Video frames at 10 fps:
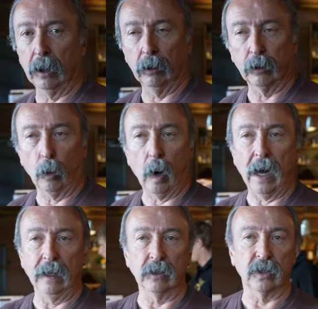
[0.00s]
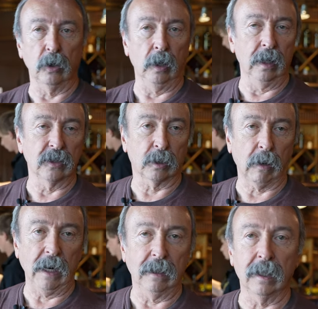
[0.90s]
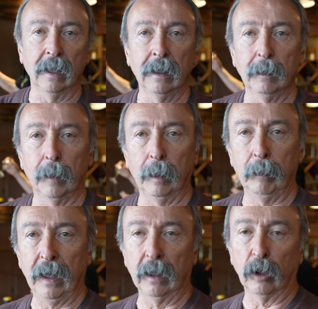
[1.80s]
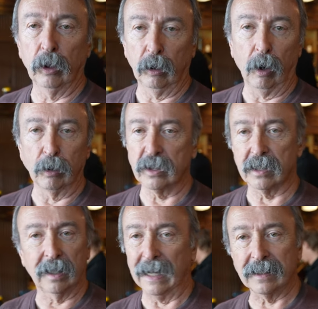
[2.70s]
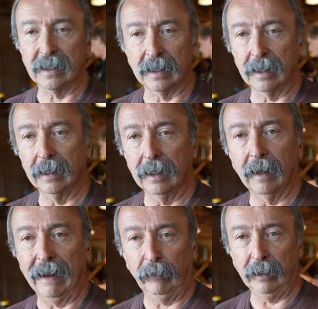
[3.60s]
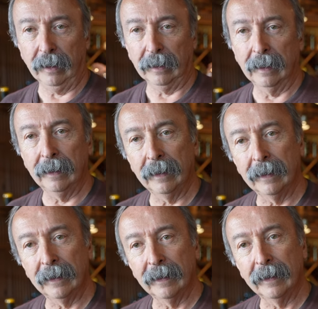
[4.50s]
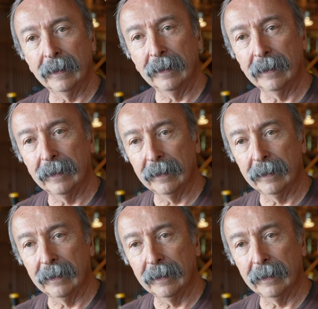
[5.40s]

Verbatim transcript: You know, the wine is good. It's great, but being a good host, that's everything. And people are happy here.